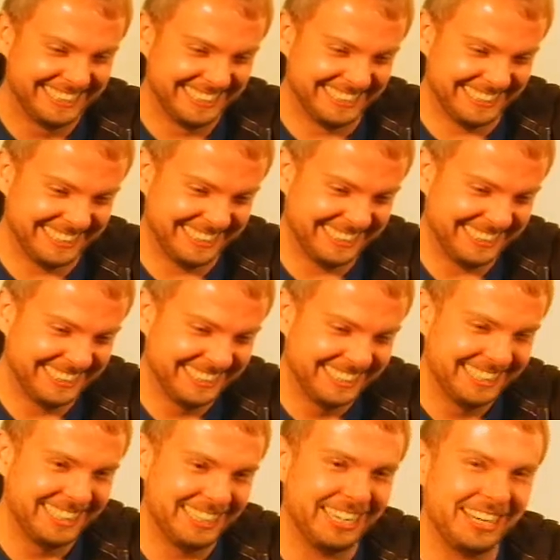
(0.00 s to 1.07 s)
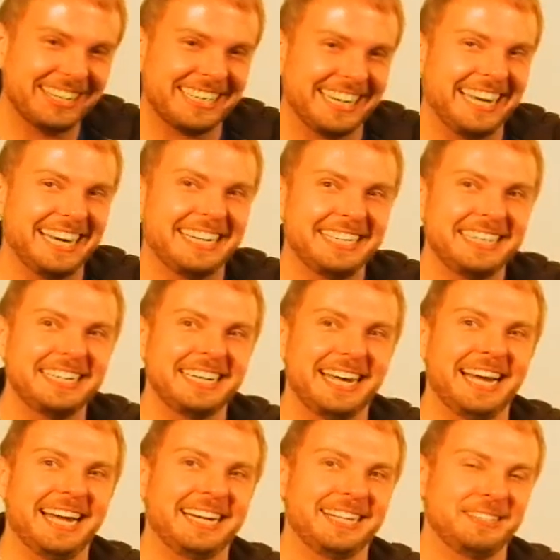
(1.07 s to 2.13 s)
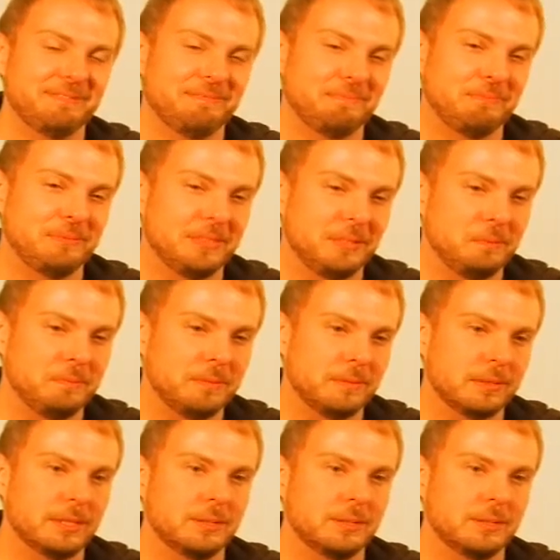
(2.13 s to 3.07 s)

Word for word: go ahead and take a moment. okay. yeah. roll with it.